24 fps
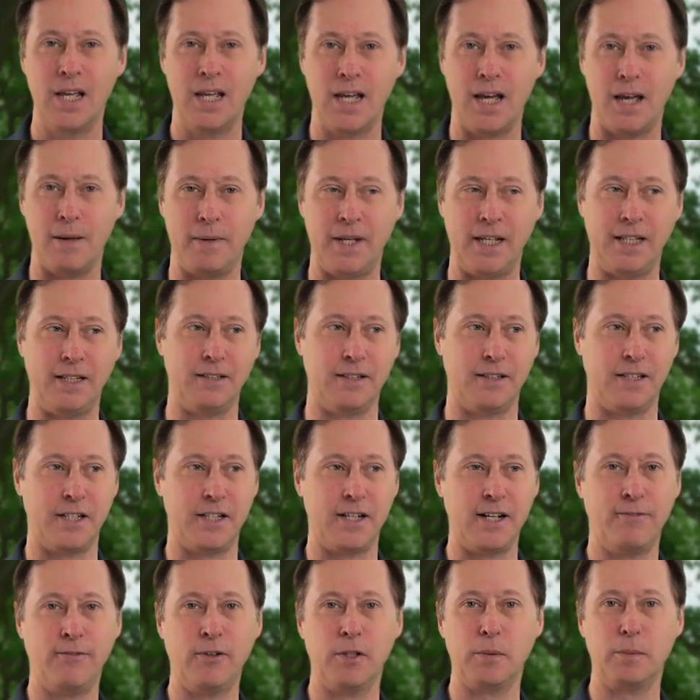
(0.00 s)
I mean, the
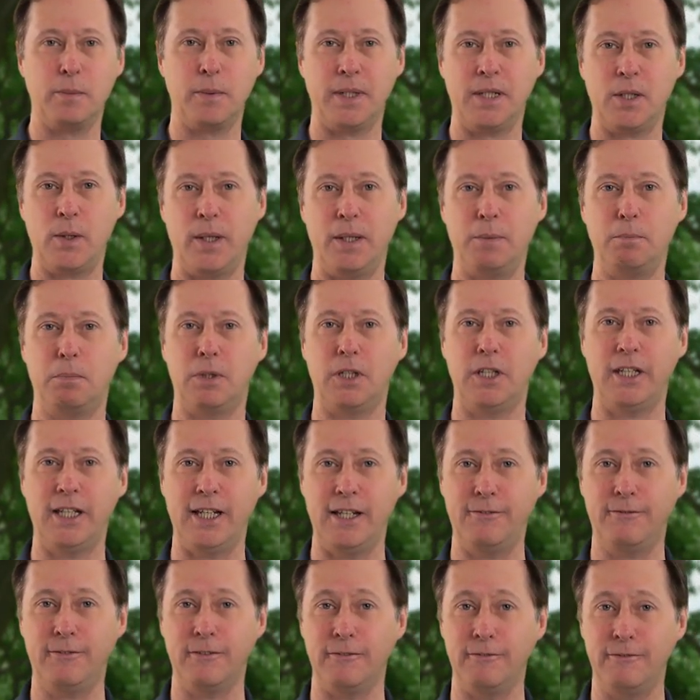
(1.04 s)
difference between
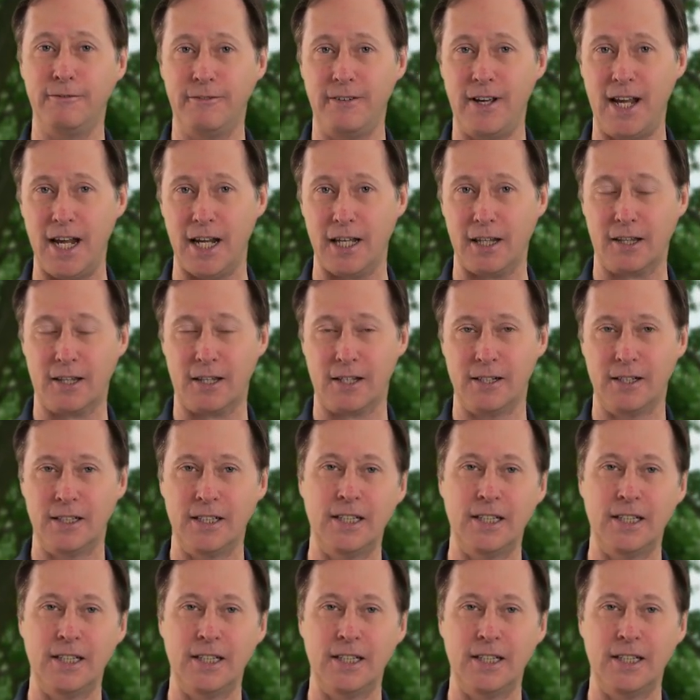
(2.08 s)
belief and faith.